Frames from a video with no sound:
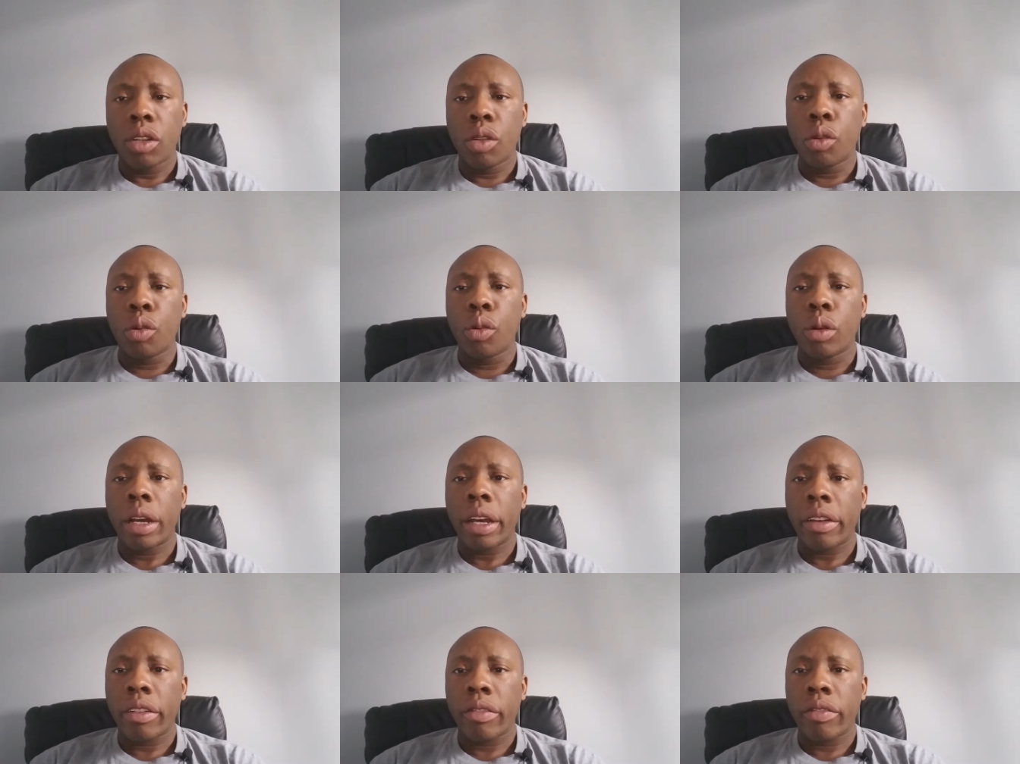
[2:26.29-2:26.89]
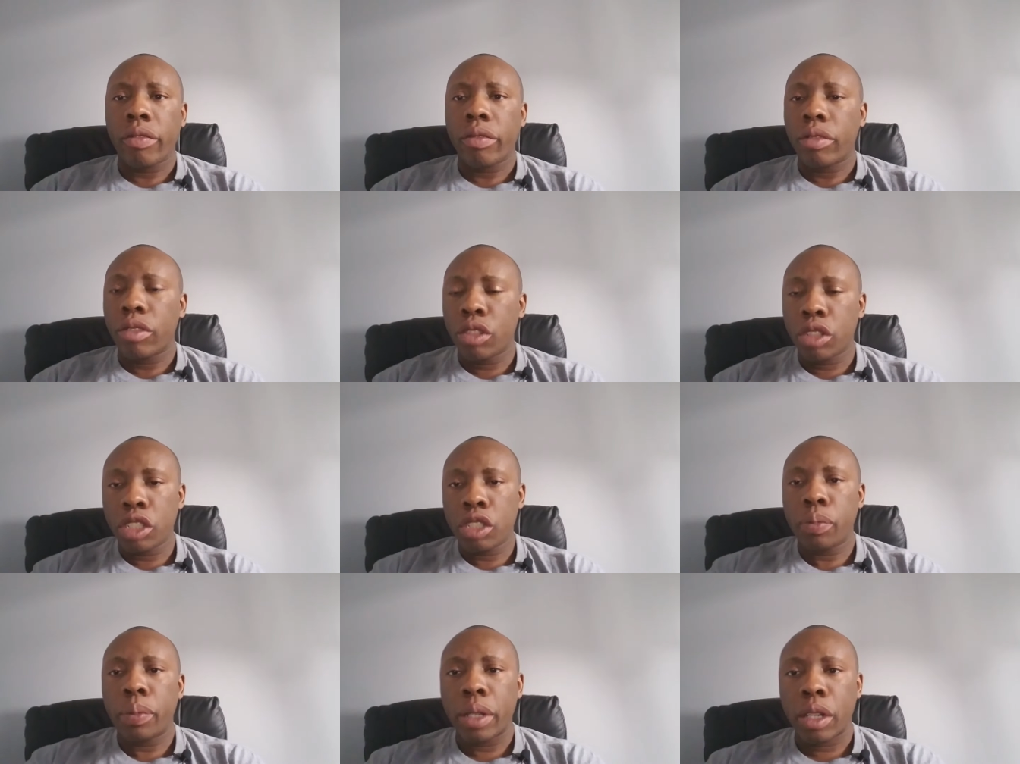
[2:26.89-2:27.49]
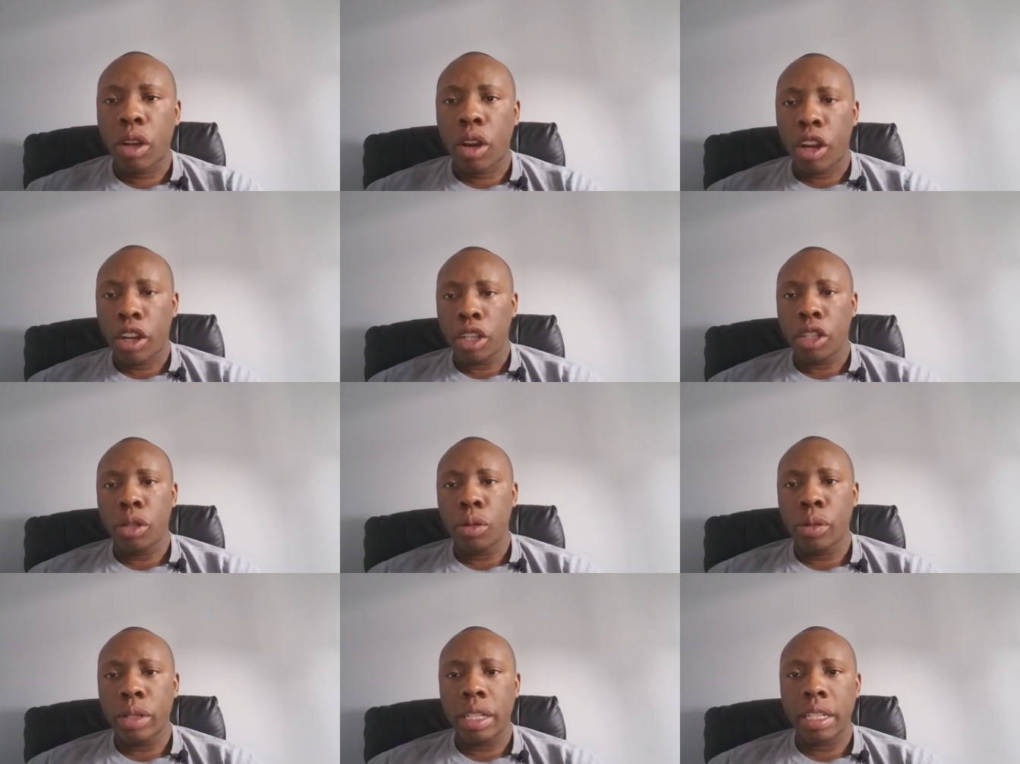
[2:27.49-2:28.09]
who have just been
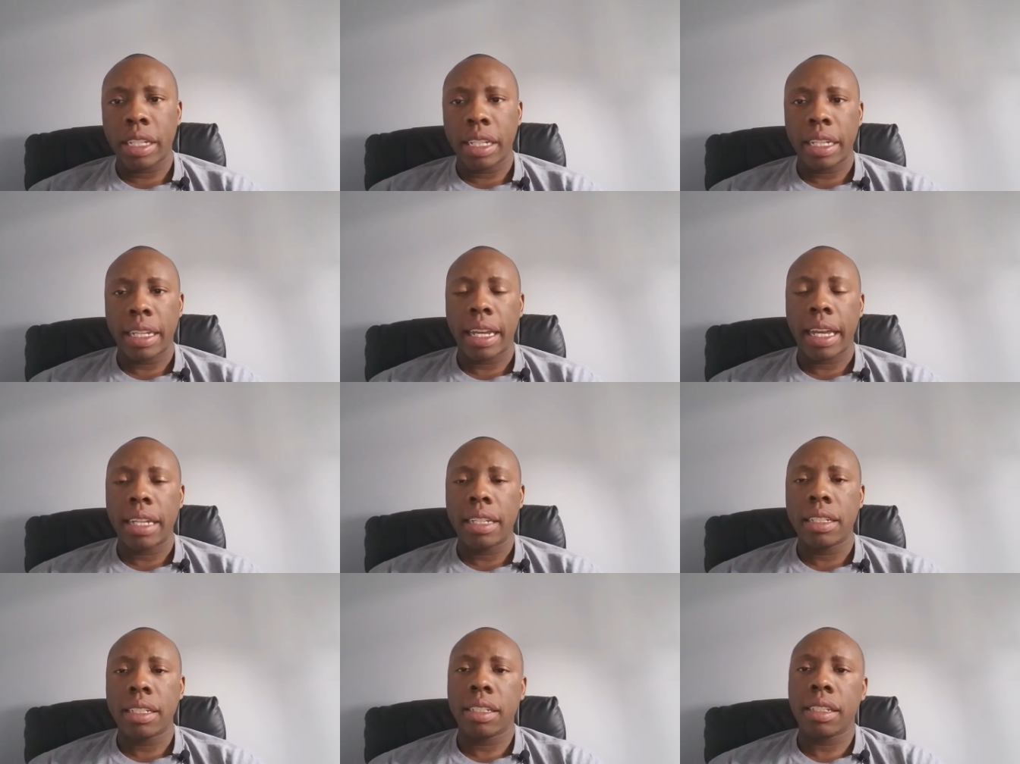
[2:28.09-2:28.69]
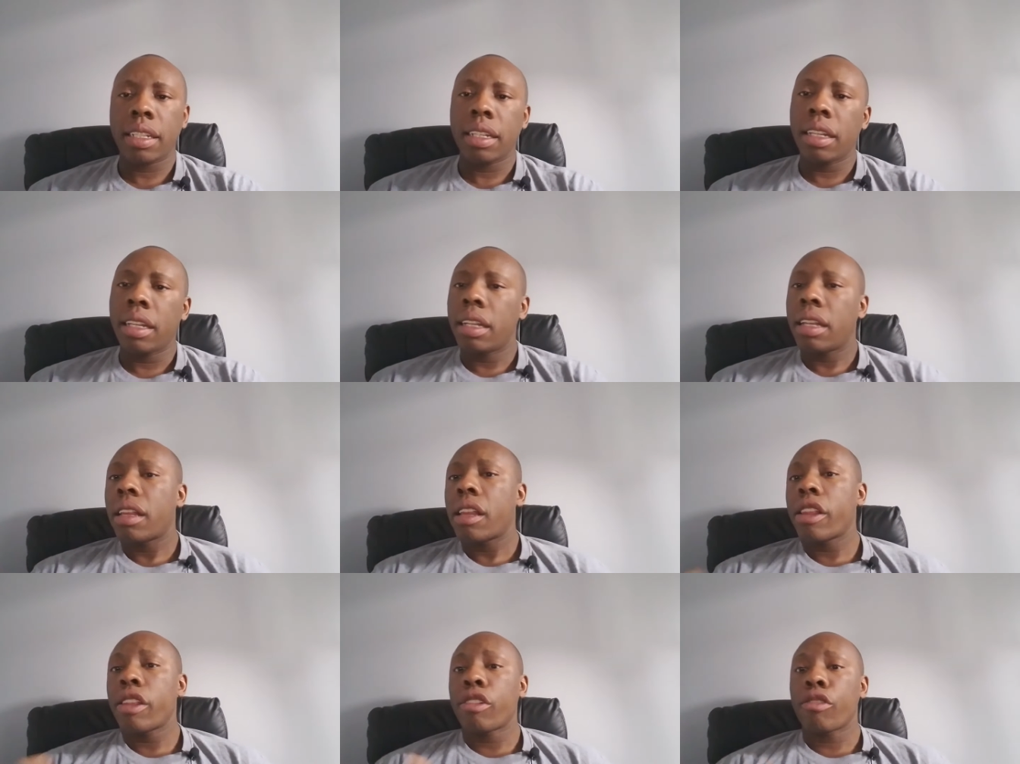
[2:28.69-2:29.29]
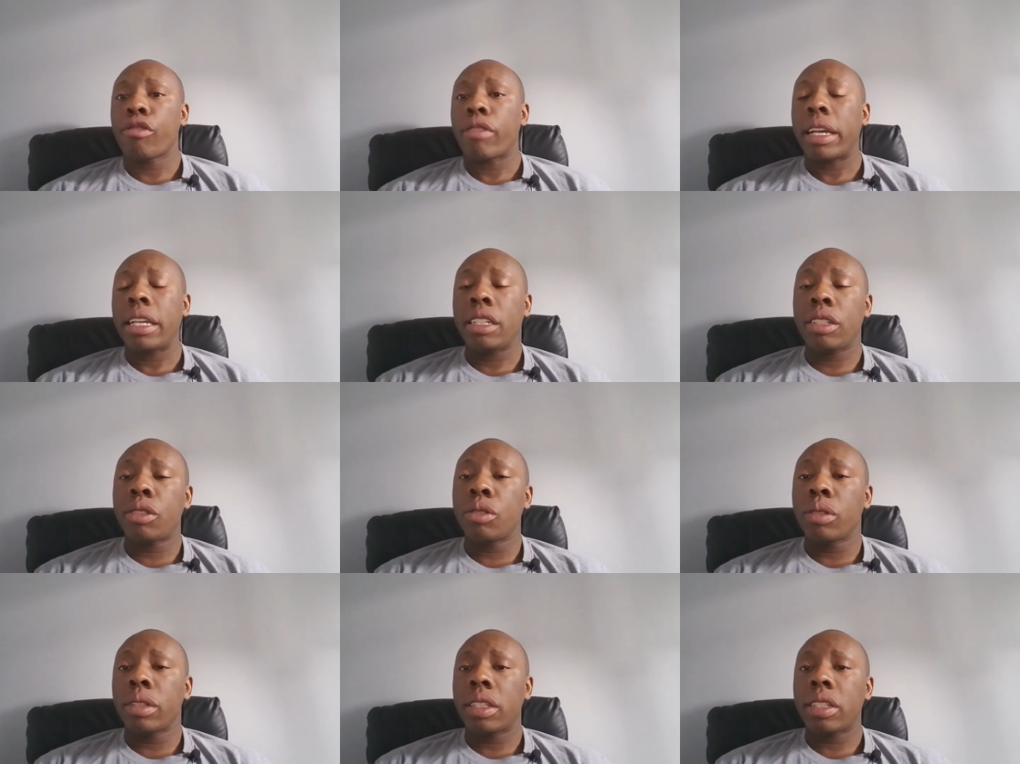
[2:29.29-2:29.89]
arguing against the
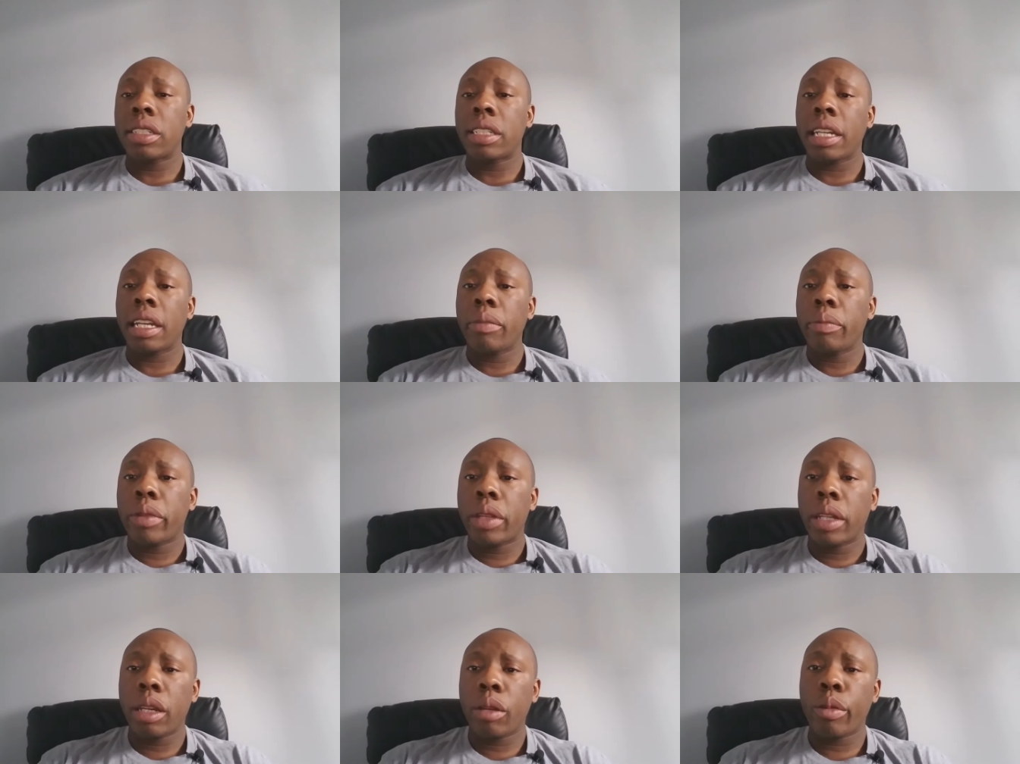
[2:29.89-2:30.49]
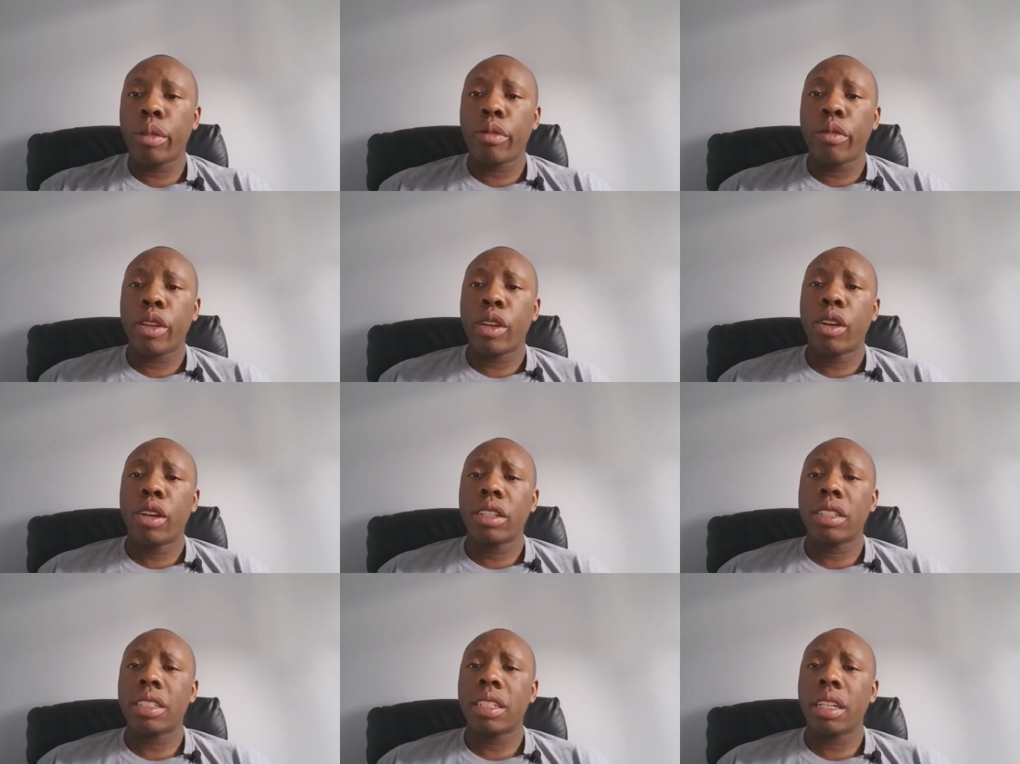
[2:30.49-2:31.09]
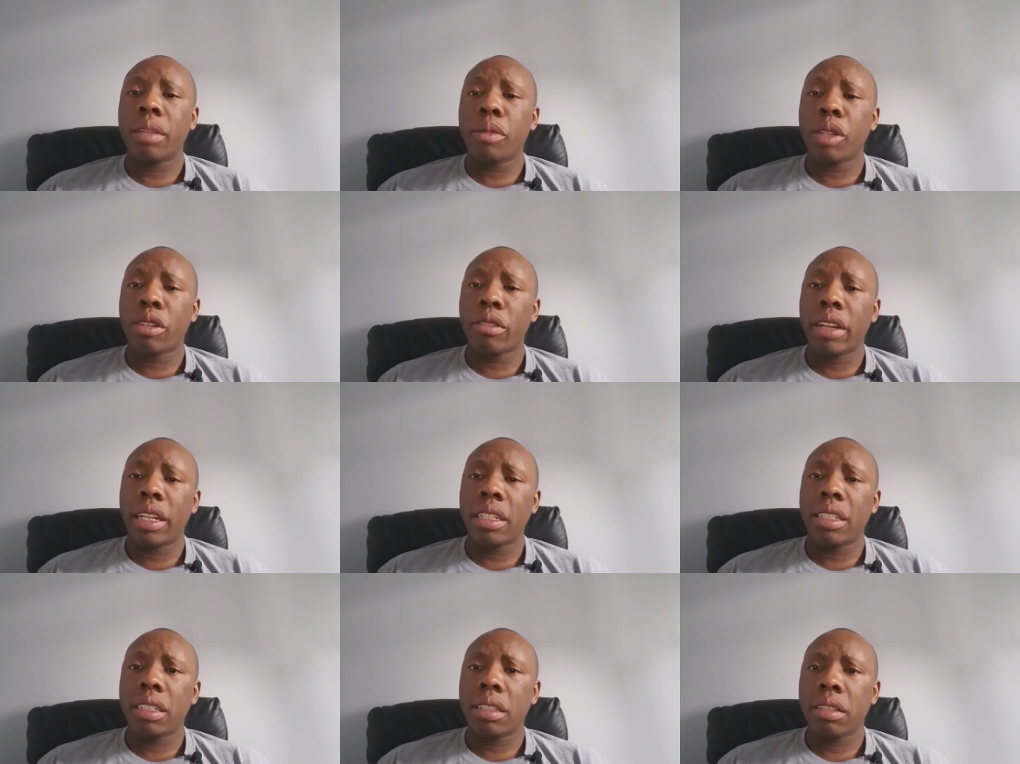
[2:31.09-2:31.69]
right doing the same thing with regards to
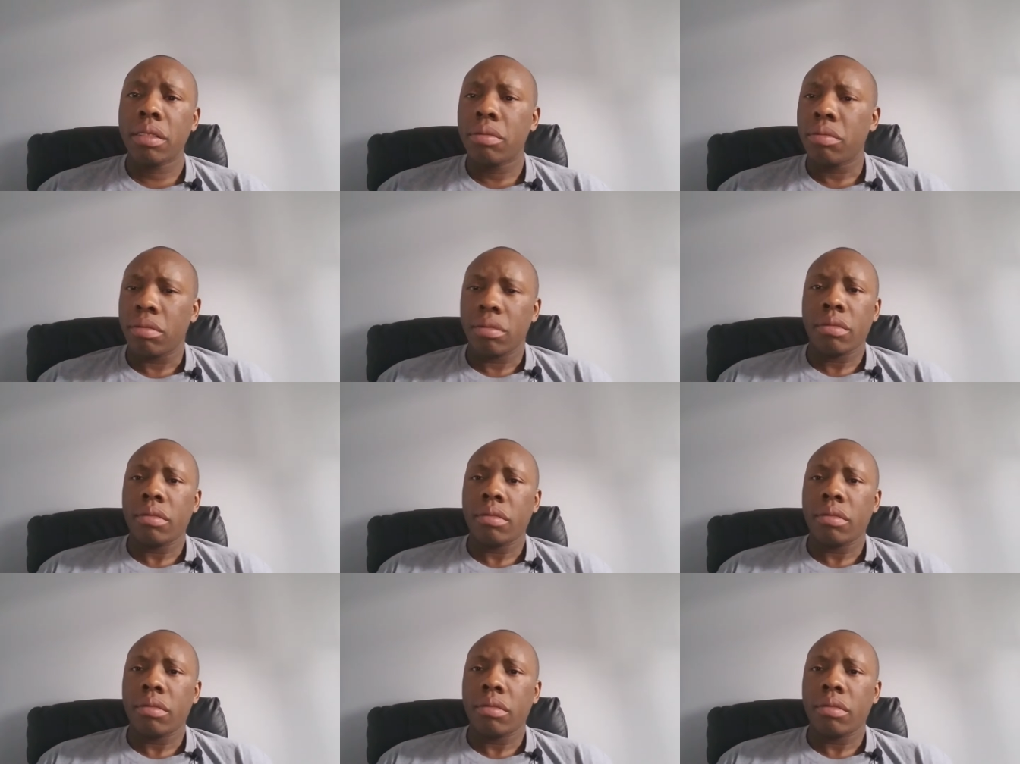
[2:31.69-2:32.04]
immigration.